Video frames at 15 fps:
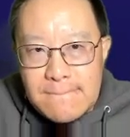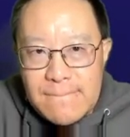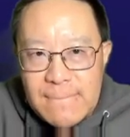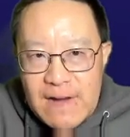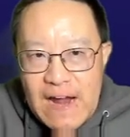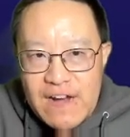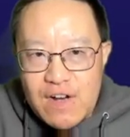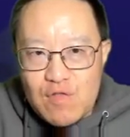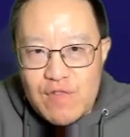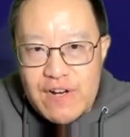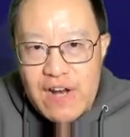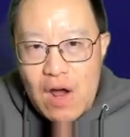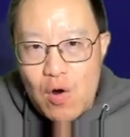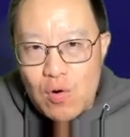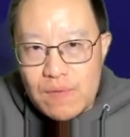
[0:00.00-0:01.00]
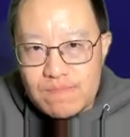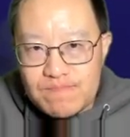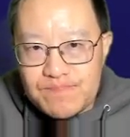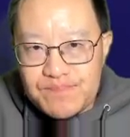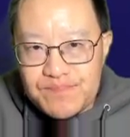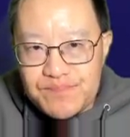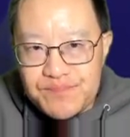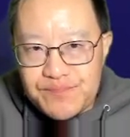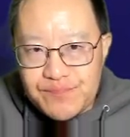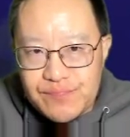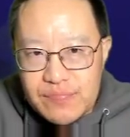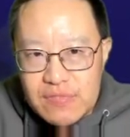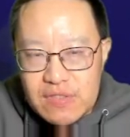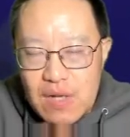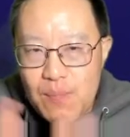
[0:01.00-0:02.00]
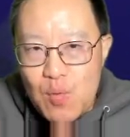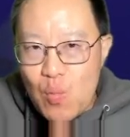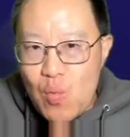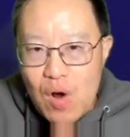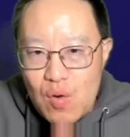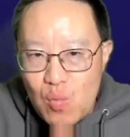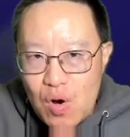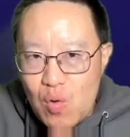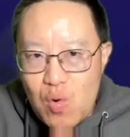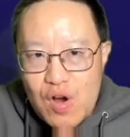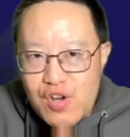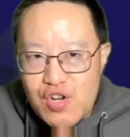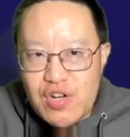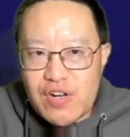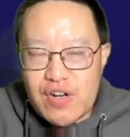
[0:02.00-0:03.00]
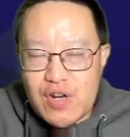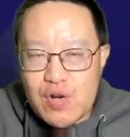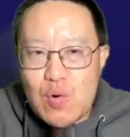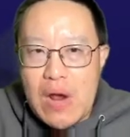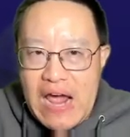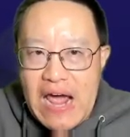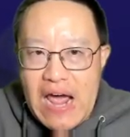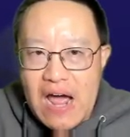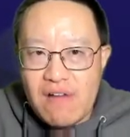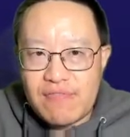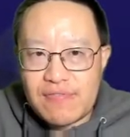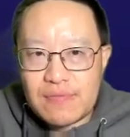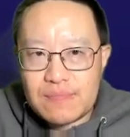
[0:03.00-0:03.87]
That's the result. Number 1, what question do you have?